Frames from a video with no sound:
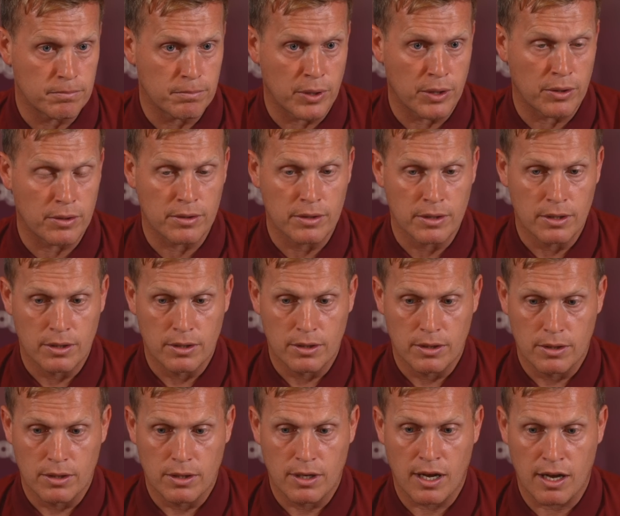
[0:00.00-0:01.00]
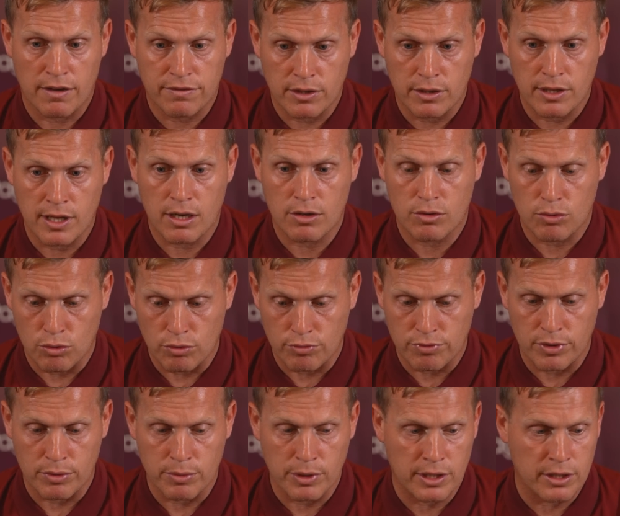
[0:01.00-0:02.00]
But after that,
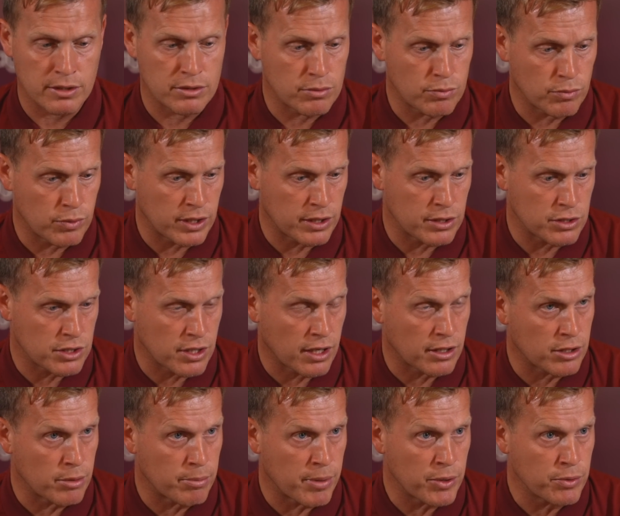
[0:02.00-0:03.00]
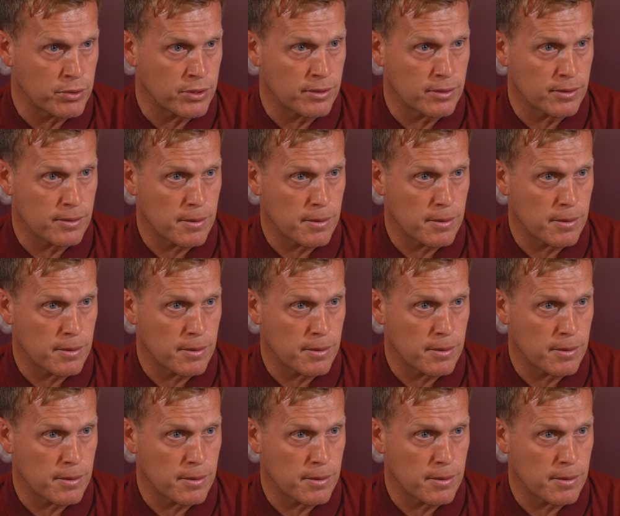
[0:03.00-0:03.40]
hopefully we can start to build.